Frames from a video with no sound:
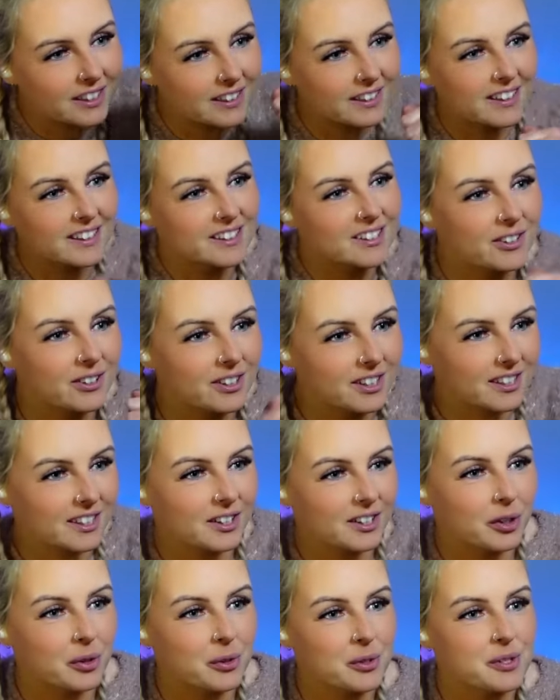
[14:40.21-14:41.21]
and then quickly
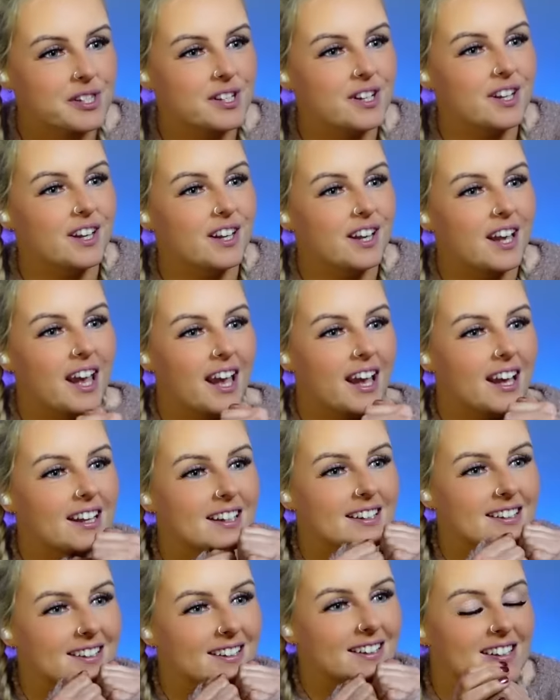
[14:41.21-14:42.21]
closing it
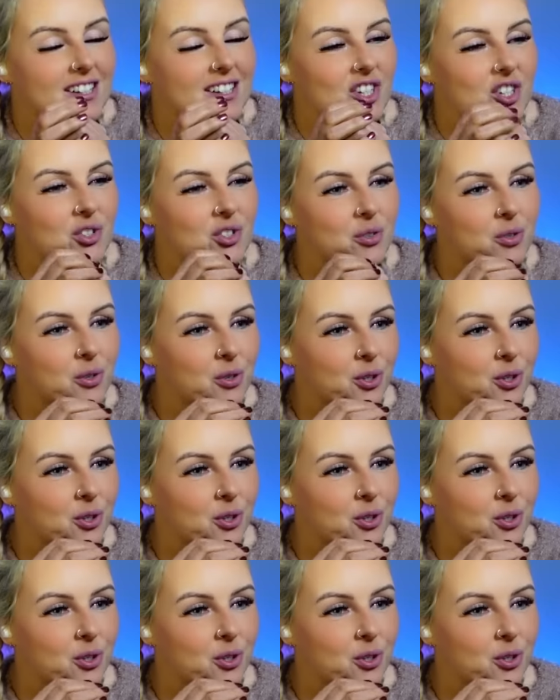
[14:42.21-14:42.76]
again. That's so